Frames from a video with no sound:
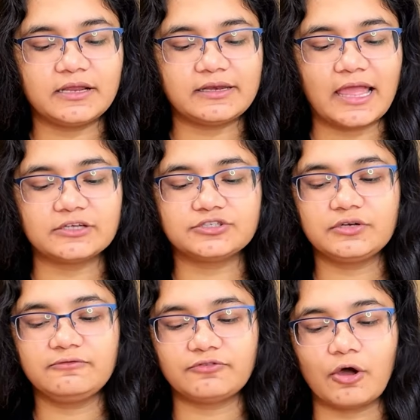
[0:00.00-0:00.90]
reaction
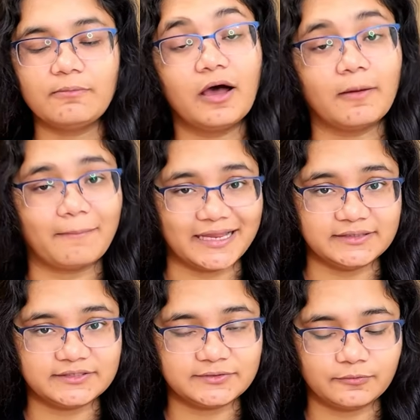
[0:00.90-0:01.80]
from
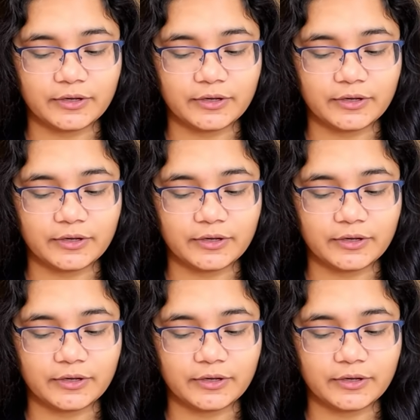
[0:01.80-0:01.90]
amines.